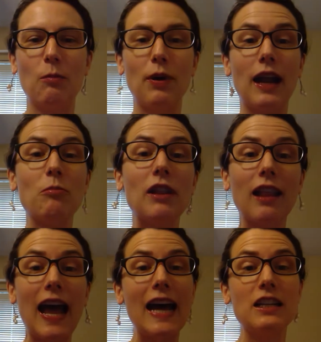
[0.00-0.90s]
But I'm
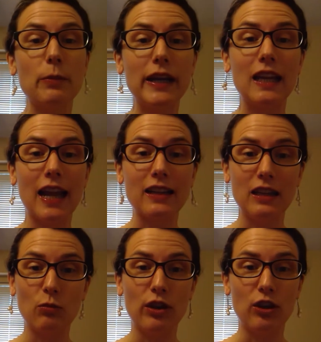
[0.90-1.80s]
glad to be
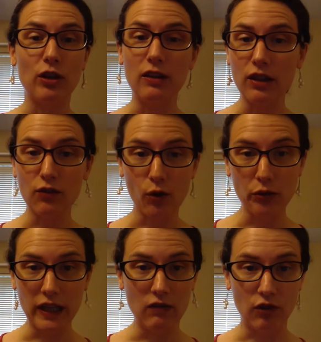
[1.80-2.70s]
connecting with you, even if
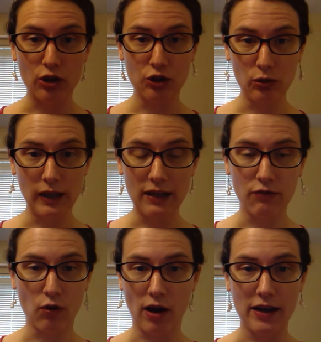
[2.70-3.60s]
only virtually
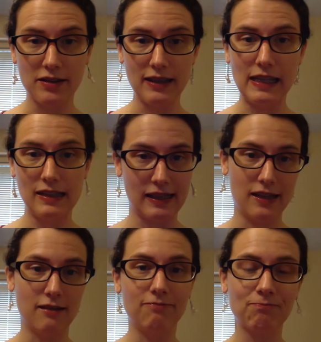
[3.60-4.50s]
for a
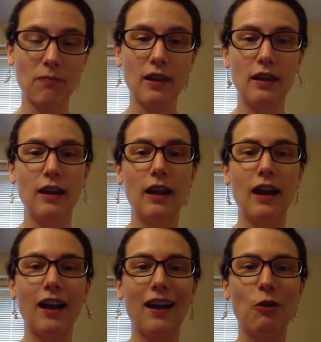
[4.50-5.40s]
season.
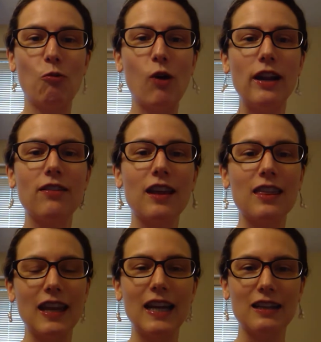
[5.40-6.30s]
Uh, one of the
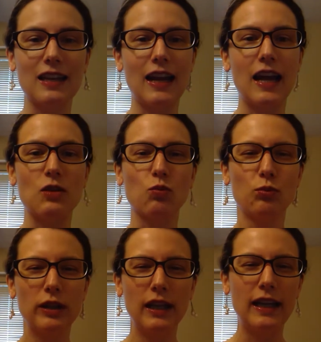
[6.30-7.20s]
things that has
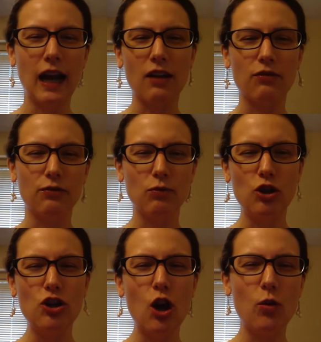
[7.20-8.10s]
really I've
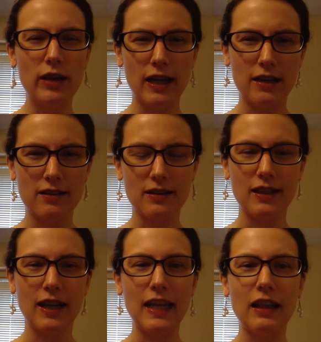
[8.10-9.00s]
noticed
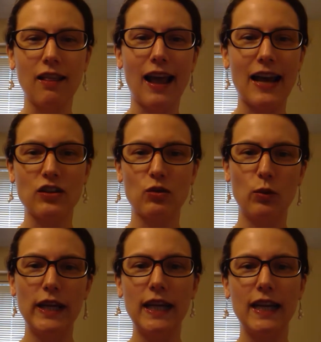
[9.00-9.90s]
in the last
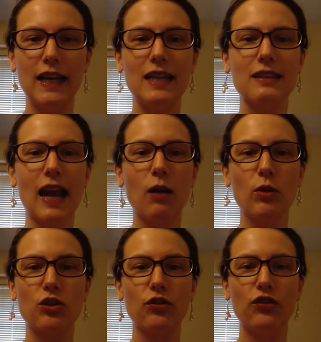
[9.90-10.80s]
week is how
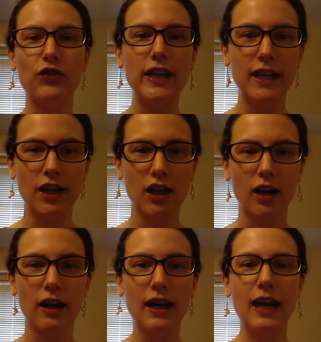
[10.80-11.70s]
much
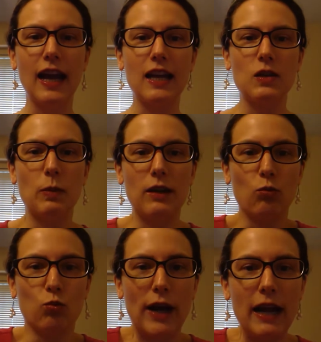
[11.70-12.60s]
fear has
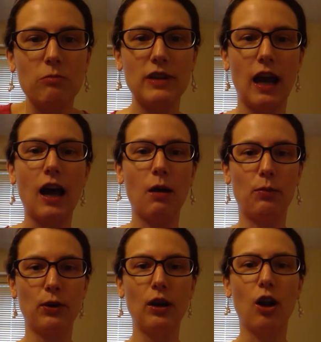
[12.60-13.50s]
been ramped
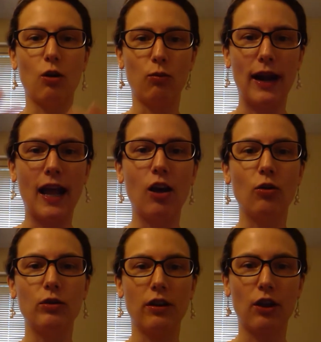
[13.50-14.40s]
up
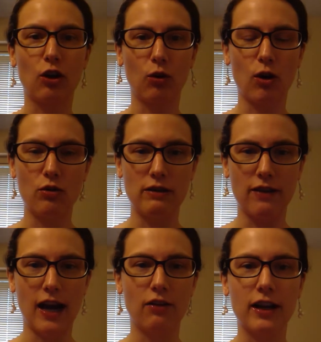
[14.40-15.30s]
around the
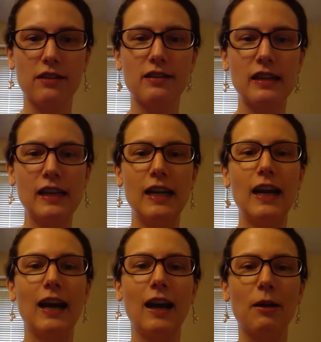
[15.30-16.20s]
coronavirus.
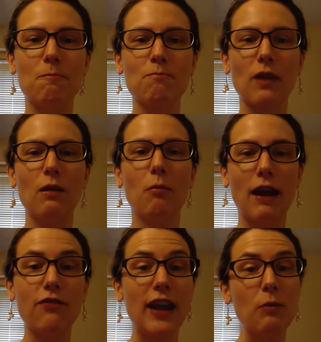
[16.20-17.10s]
Um,
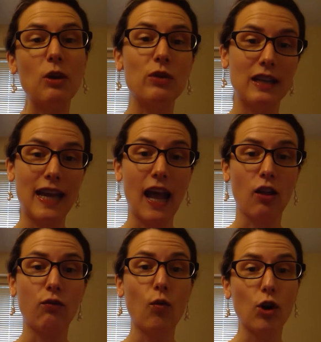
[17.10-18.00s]
my family was in
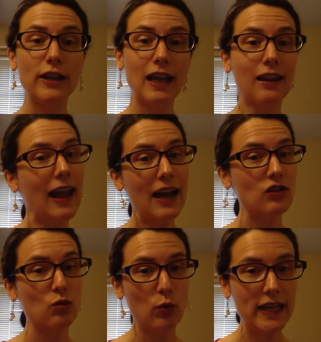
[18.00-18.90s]
California
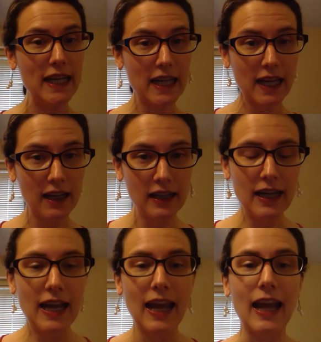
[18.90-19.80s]
last week.
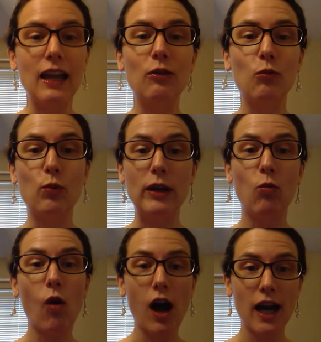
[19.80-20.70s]
And we
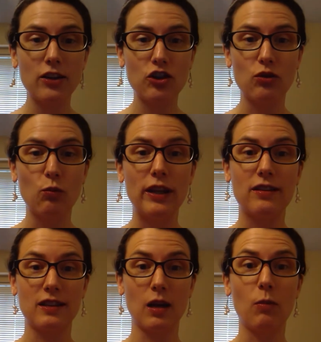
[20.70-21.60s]
watched
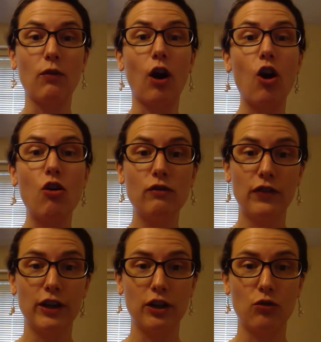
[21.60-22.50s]
with some of our own
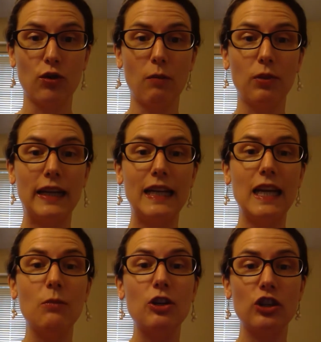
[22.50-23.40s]
fear and trembling
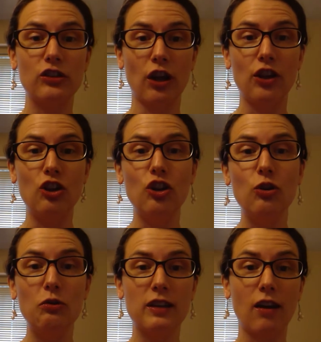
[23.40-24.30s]
images on the
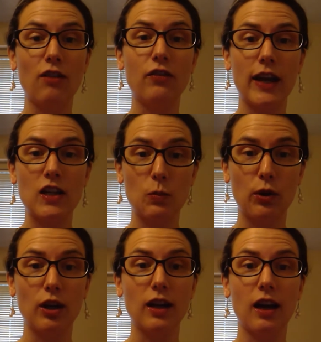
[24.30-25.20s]
news and on
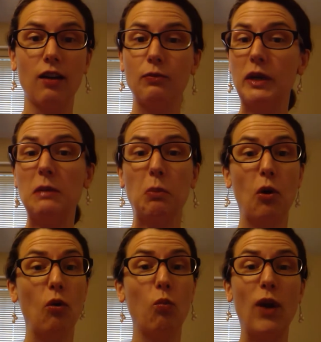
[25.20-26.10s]
Facebook of
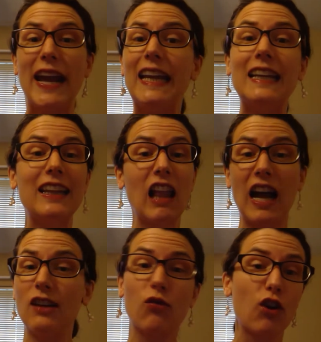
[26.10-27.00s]
people waiting in
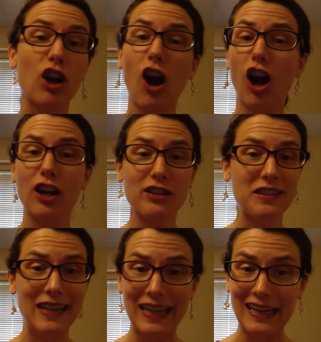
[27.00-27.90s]
line for carts
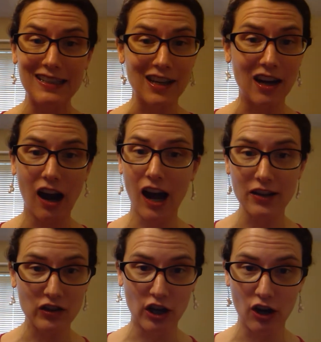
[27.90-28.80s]
to get into
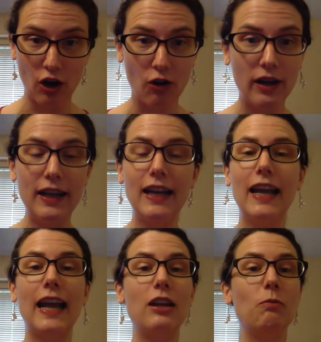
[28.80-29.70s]
Costco
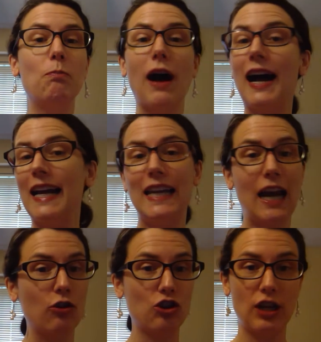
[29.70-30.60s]
and buying
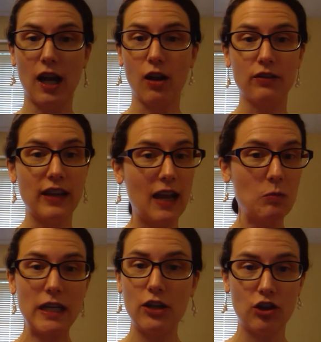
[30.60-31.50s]
out shelves,
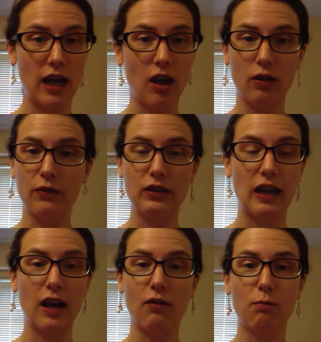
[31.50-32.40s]
empty shelves
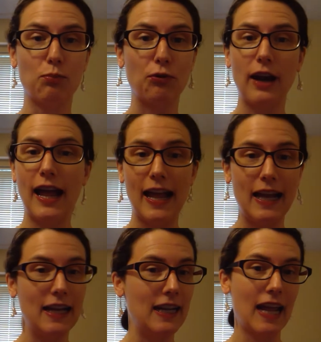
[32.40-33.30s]
of
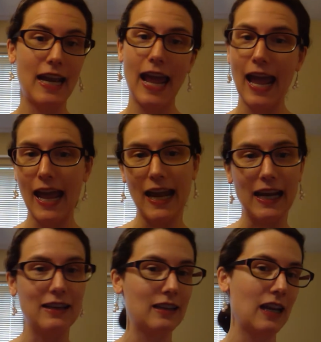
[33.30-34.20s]
bread and
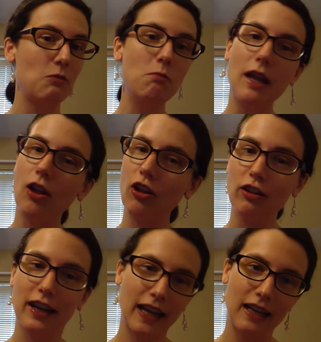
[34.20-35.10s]
eggs and
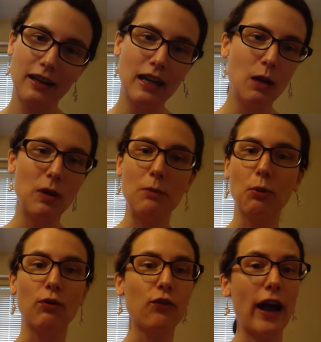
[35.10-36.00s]
milk, and
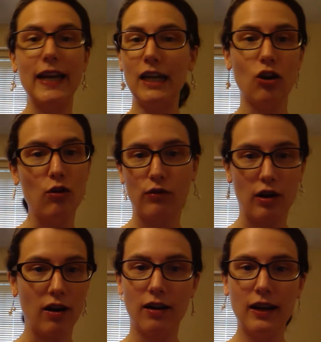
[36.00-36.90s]
people fighting
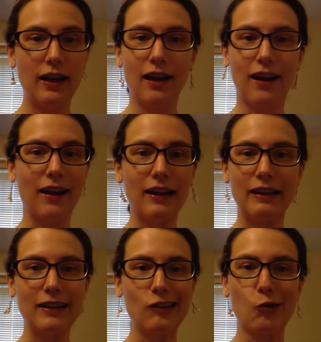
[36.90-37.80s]
over uh,
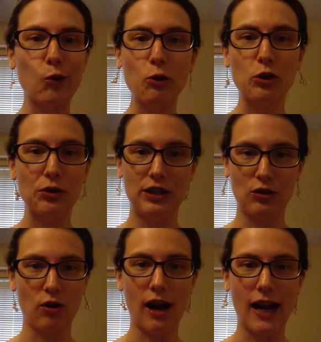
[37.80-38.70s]
grocery
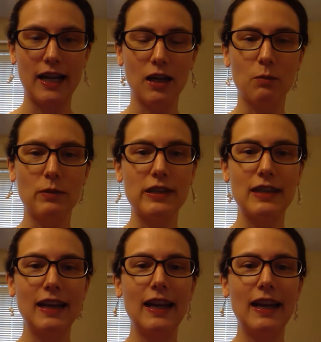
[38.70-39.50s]
store items.